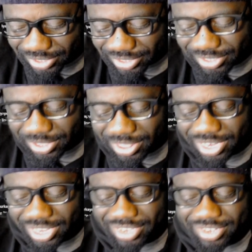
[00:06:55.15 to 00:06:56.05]

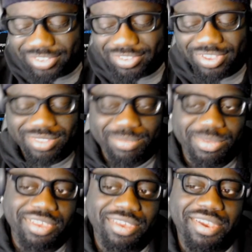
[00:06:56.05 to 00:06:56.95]
Something I could have said to
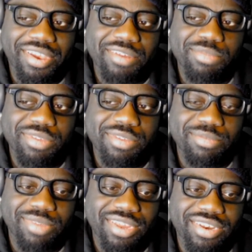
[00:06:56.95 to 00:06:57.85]
make your heart
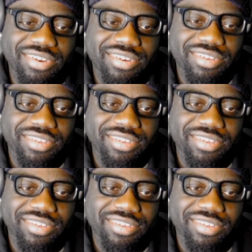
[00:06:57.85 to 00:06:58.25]
beat better.